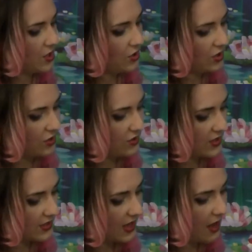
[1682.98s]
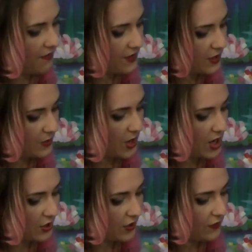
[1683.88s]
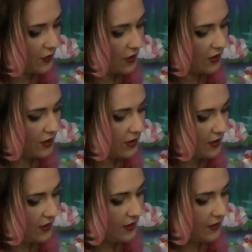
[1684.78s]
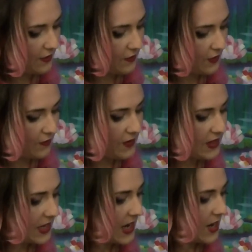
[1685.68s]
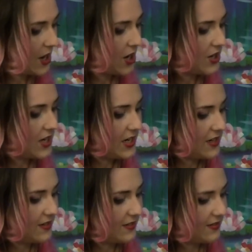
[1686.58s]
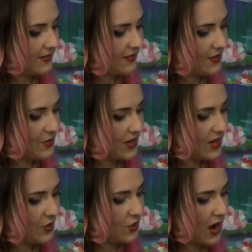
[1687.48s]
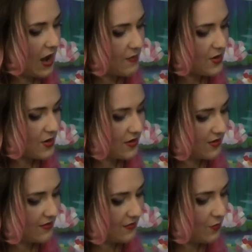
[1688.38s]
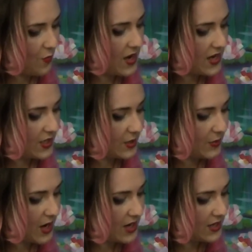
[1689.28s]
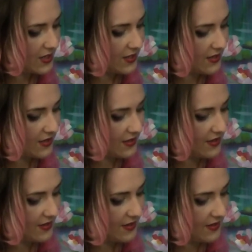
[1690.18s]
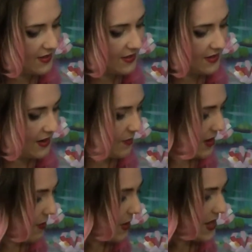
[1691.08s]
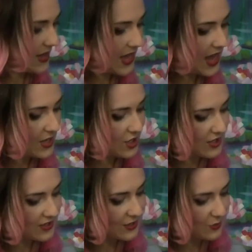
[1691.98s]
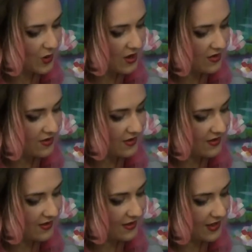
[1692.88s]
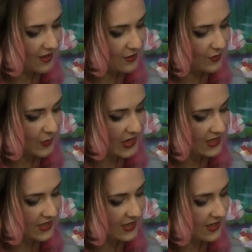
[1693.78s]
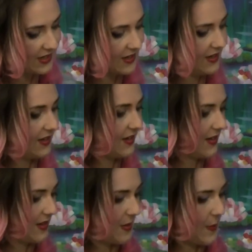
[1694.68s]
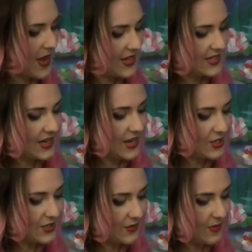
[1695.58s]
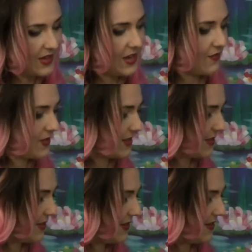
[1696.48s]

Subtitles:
You can use this 1/2-inch brush, or if you're feeling in a hurry, you can grab your 1-inch brush. I'm going to paint the edges as well. I like those painted edges on my canvas.